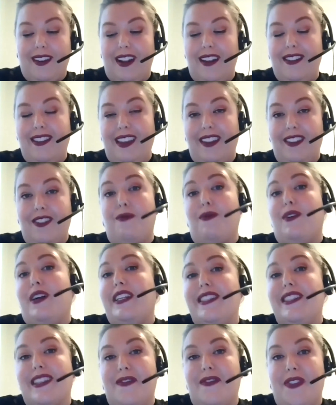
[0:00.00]
And I think the
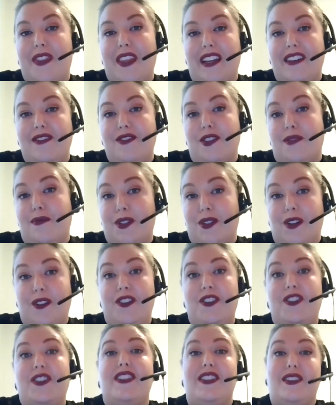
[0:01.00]
reason that
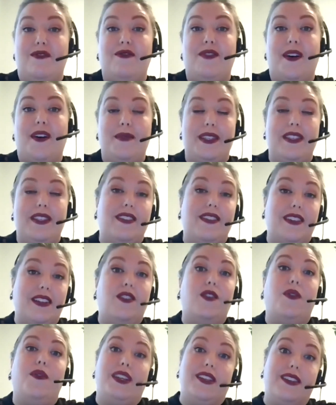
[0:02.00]
dermatologists and pharmacists are
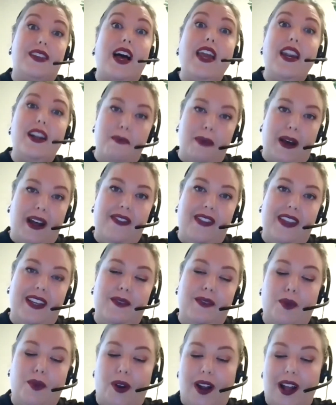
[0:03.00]
so excited about
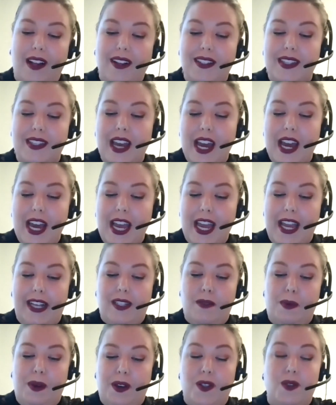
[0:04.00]
these products
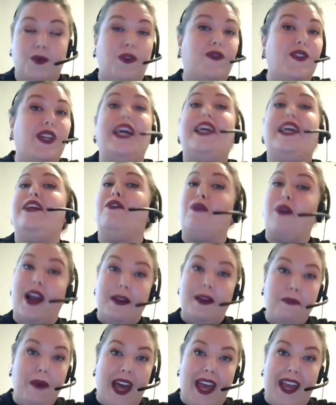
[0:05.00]
is because we've taken
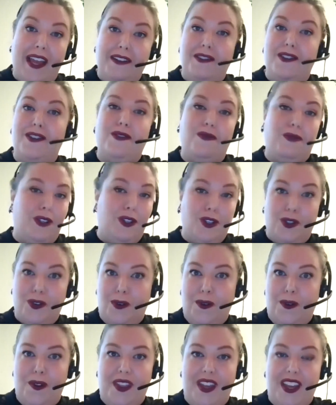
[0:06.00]
great pains to
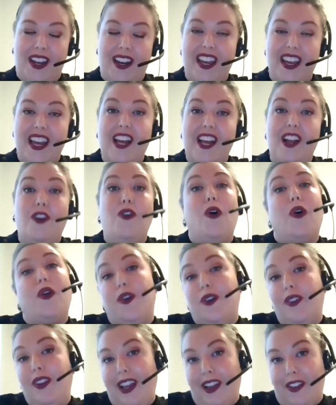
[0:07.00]
ensure that not
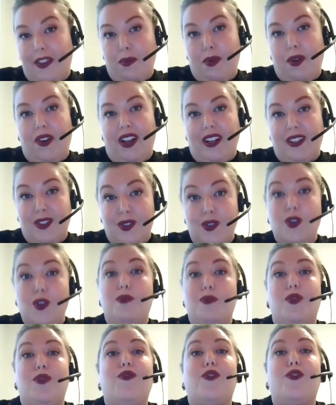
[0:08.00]
only are the products
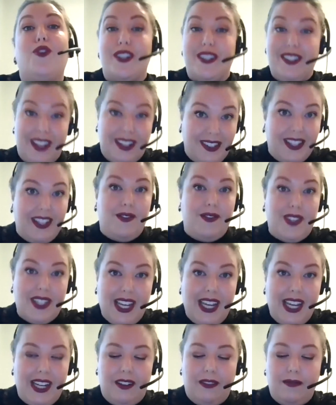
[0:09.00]
suitable for a sensitive skin,